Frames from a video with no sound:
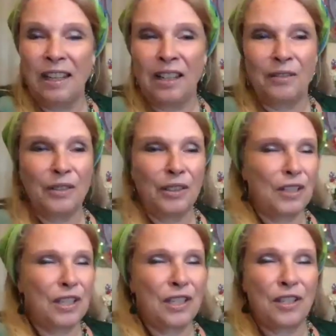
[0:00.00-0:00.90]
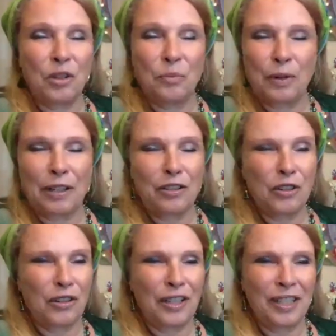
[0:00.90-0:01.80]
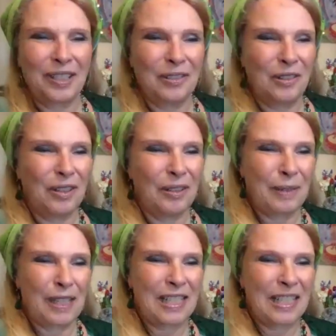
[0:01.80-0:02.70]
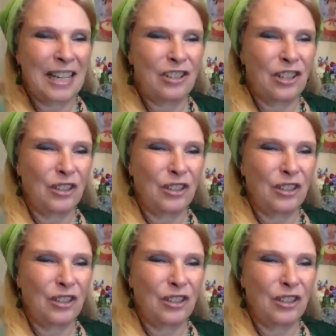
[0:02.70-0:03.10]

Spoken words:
will super enjoy your presentation,